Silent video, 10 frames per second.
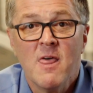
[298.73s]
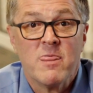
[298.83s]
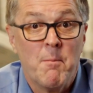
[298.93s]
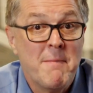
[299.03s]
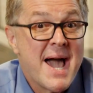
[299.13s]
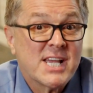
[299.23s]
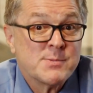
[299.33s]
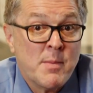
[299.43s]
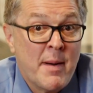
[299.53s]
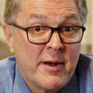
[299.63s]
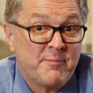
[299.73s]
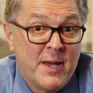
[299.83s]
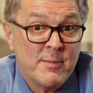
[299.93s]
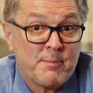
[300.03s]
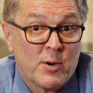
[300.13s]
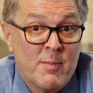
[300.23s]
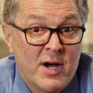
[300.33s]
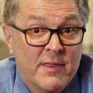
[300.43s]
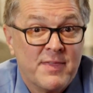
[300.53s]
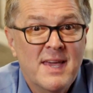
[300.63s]
The maximum amount of payment per
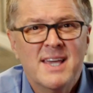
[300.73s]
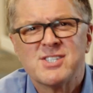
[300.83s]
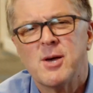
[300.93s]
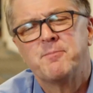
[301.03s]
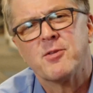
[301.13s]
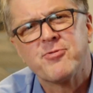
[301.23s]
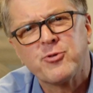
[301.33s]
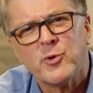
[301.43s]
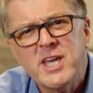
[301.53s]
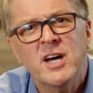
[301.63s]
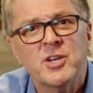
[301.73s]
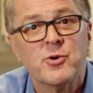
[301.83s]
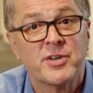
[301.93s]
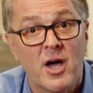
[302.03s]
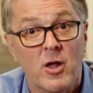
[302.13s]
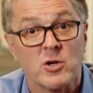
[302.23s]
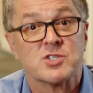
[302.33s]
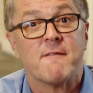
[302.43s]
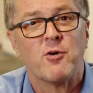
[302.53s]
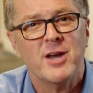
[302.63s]
month is up to $300
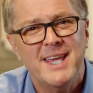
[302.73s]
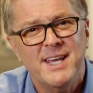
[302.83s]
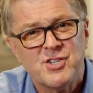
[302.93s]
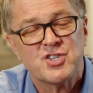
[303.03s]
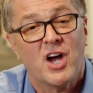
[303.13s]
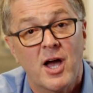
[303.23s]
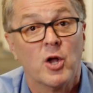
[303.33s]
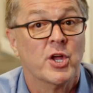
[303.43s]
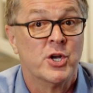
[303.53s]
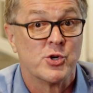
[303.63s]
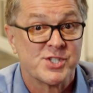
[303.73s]
for each child under